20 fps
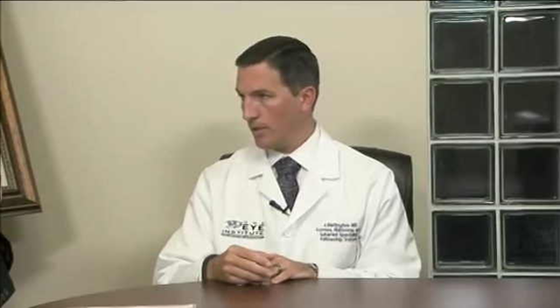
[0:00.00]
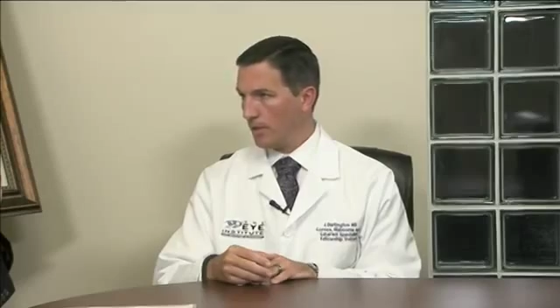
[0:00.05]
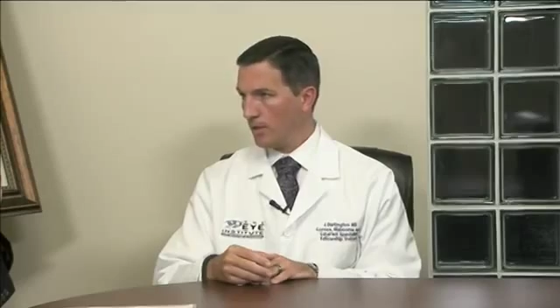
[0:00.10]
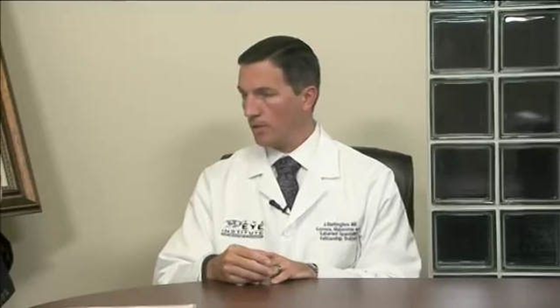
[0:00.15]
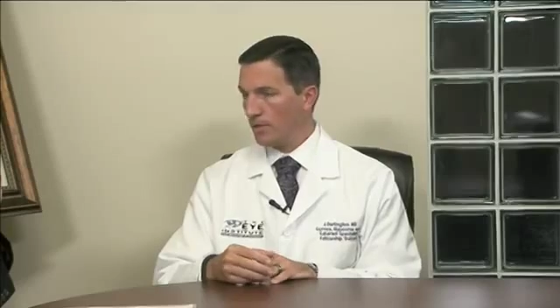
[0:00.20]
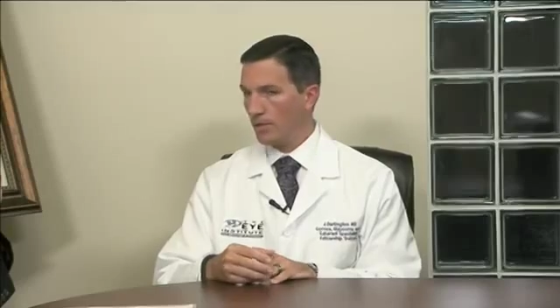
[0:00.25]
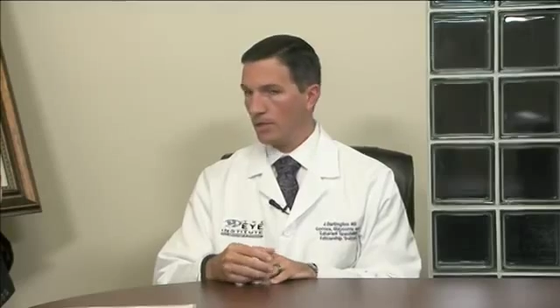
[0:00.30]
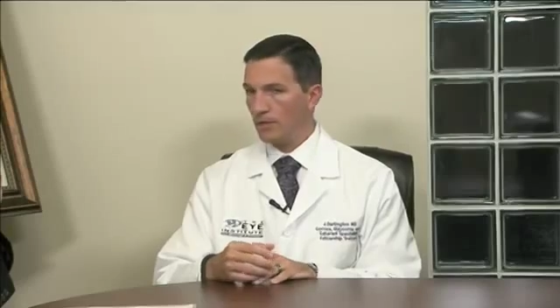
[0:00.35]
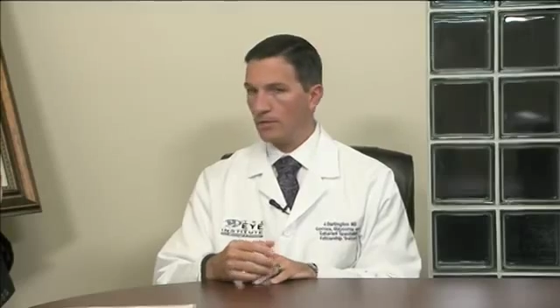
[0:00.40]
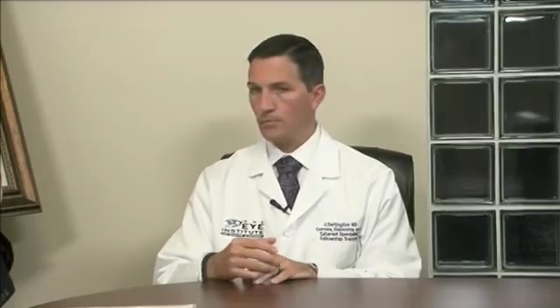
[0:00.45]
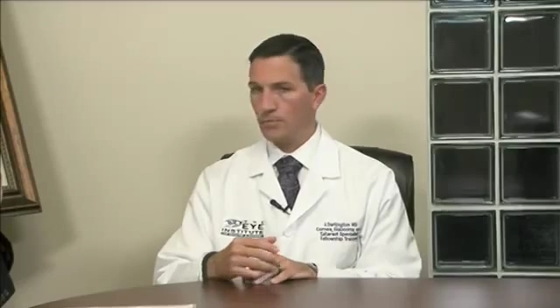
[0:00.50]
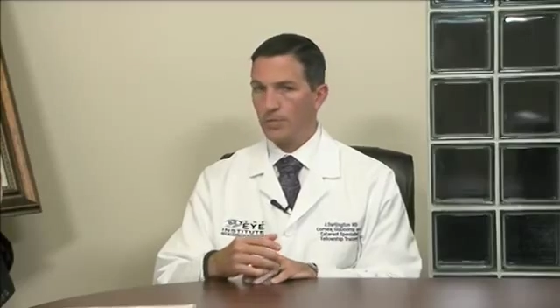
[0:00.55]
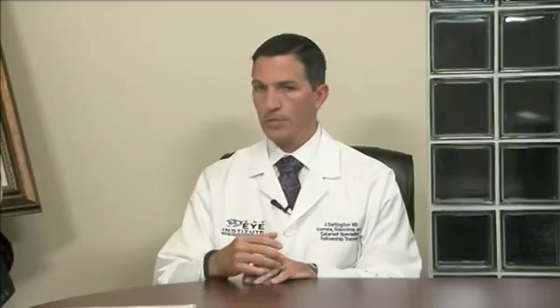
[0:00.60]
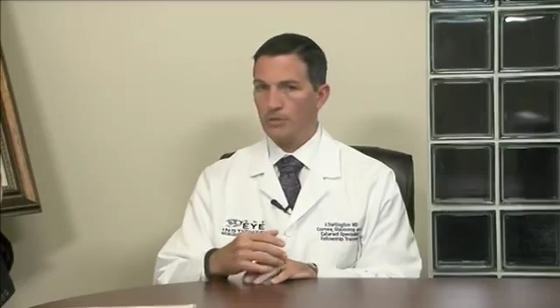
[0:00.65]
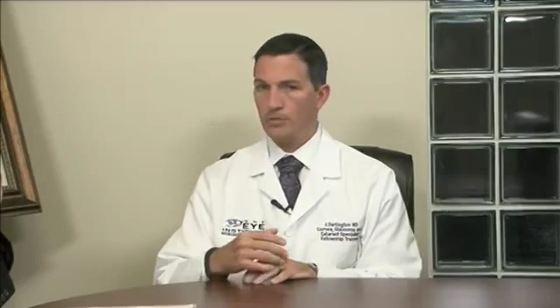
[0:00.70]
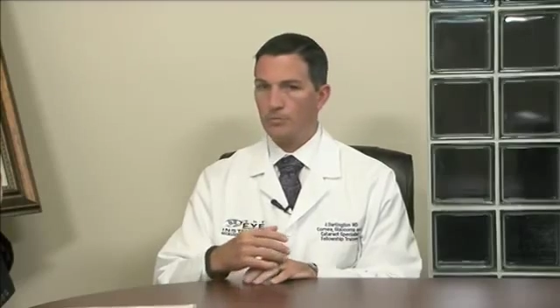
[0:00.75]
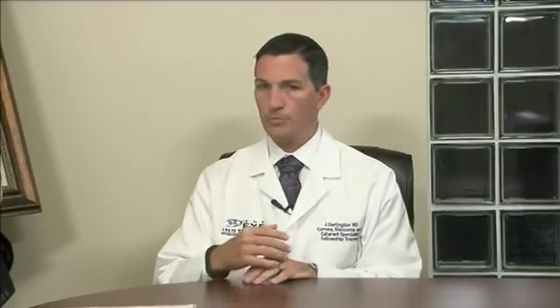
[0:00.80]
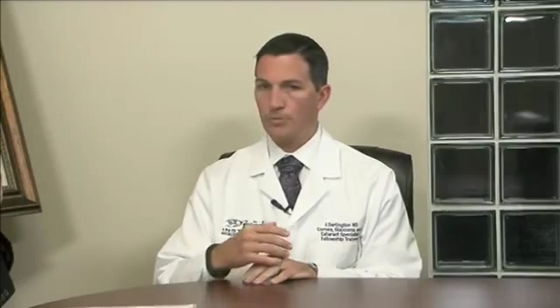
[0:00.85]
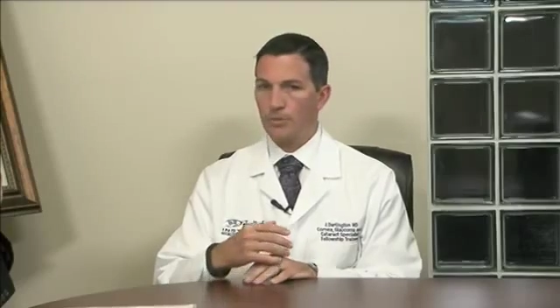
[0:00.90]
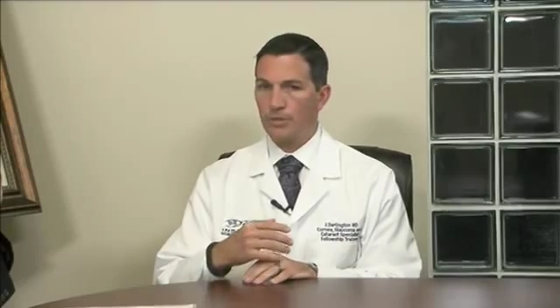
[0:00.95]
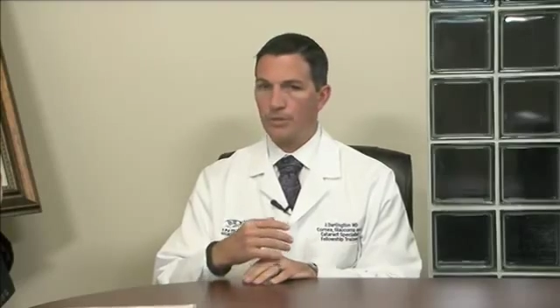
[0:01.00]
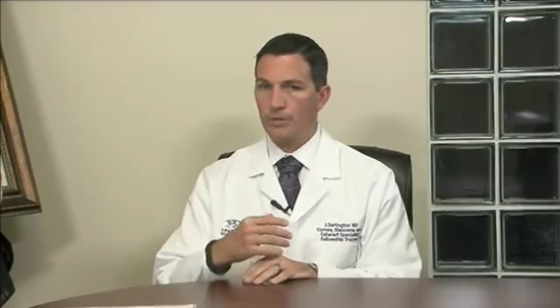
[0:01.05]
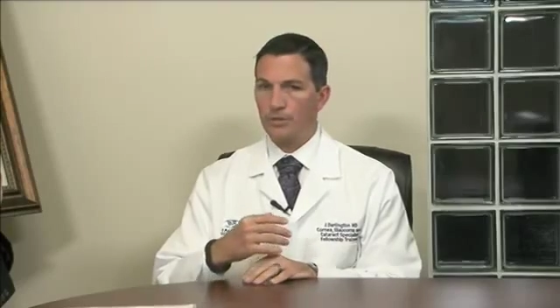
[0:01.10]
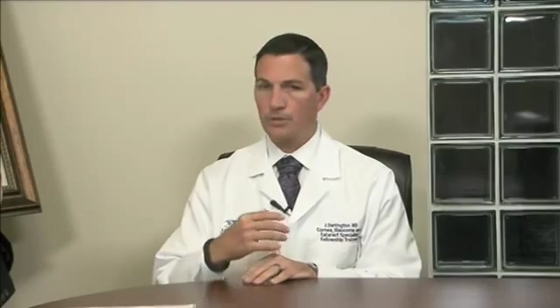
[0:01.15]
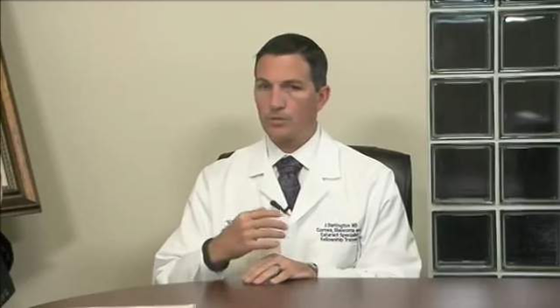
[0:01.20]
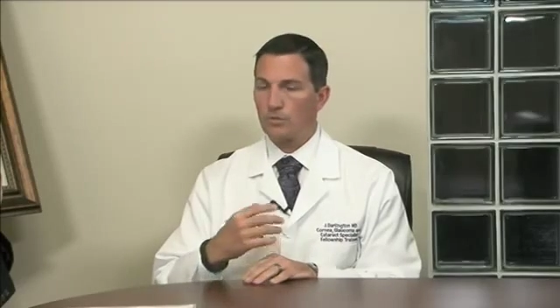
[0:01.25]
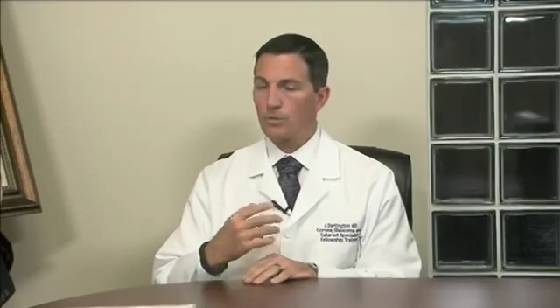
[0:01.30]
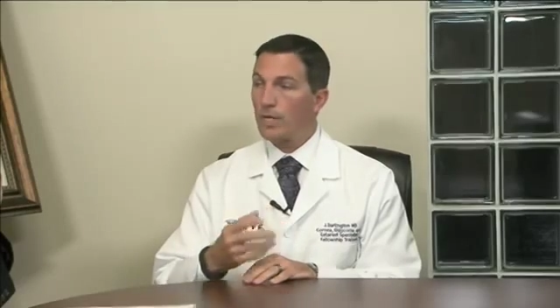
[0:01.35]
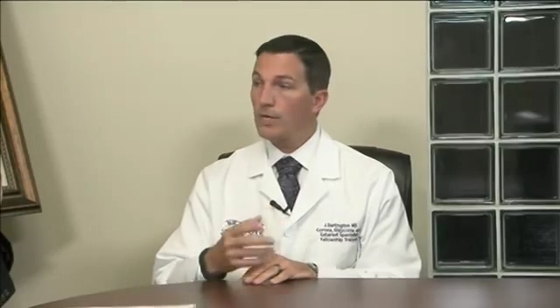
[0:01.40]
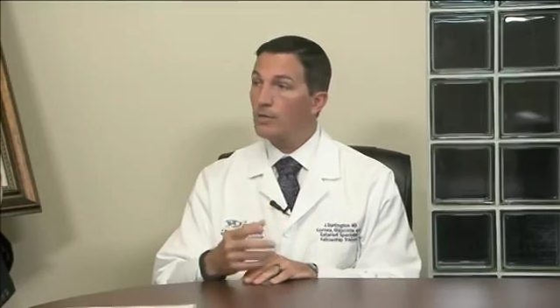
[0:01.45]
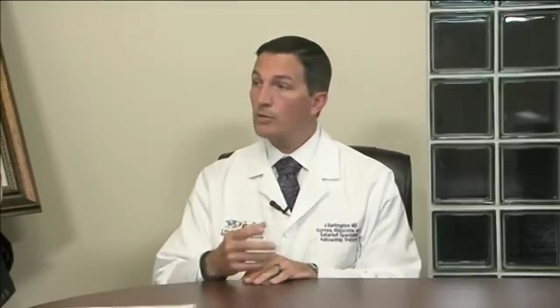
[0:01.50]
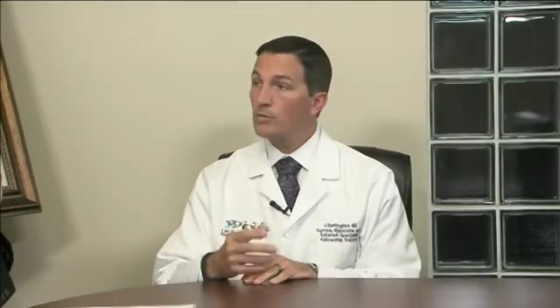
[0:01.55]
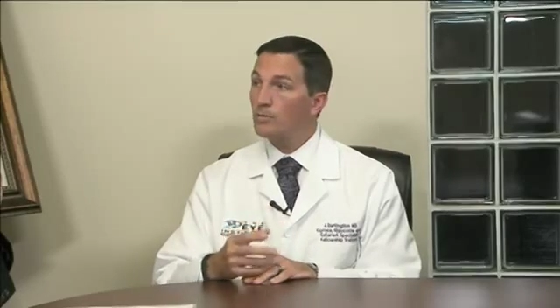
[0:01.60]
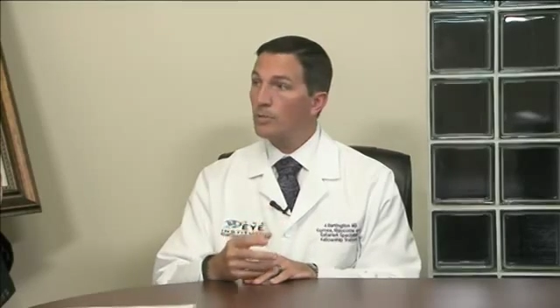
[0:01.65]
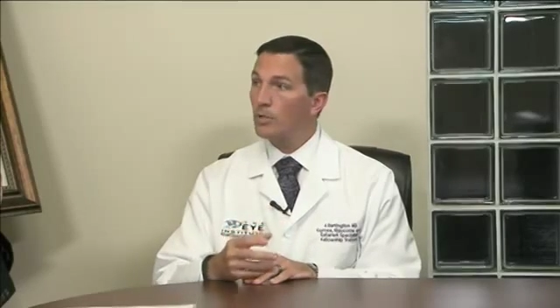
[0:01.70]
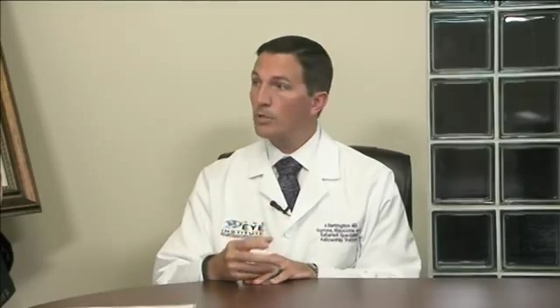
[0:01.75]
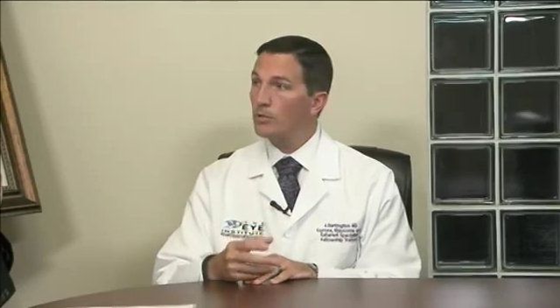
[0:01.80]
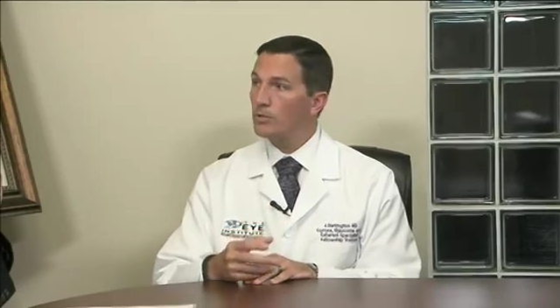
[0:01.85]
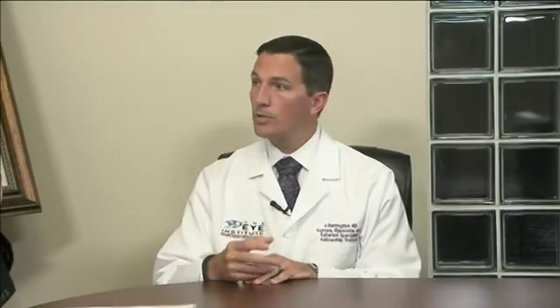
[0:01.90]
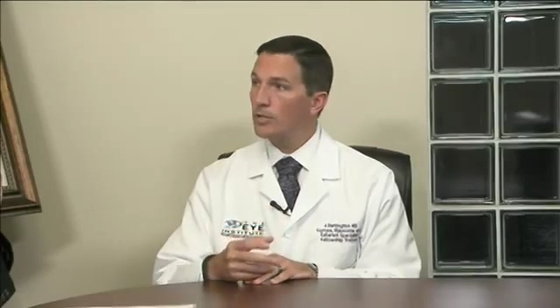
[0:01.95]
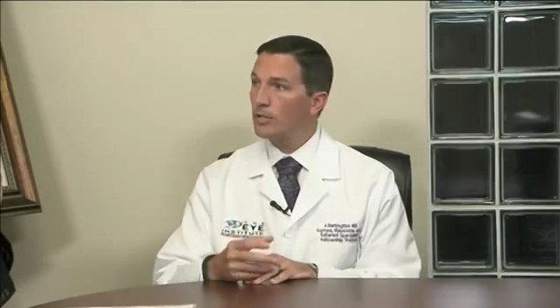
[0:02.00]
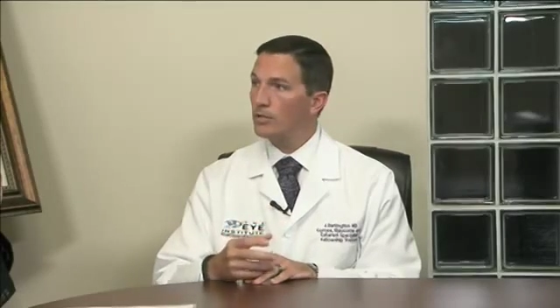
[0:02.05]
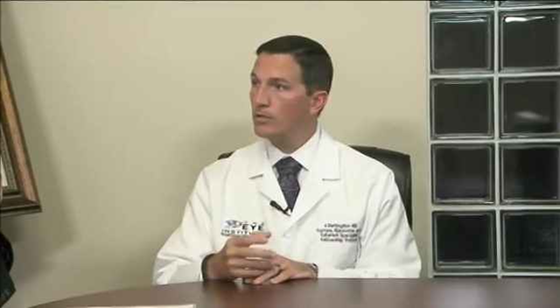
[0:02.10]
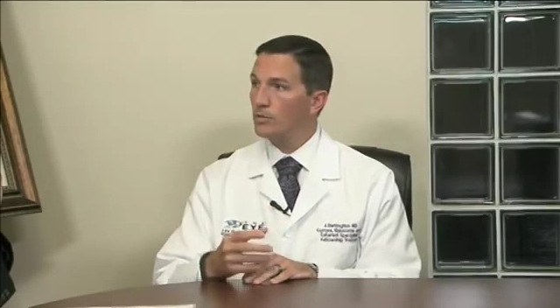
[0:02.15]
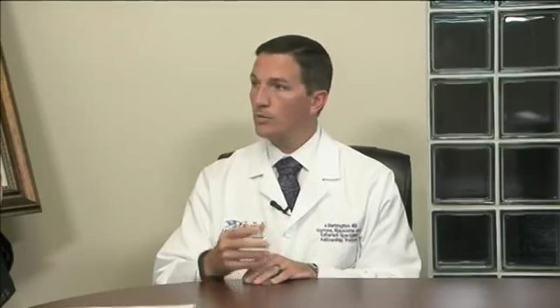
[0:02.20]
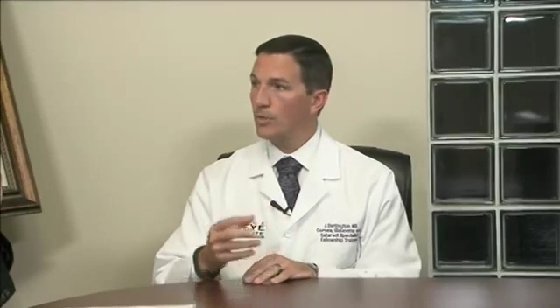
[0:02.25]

We can create new proteins.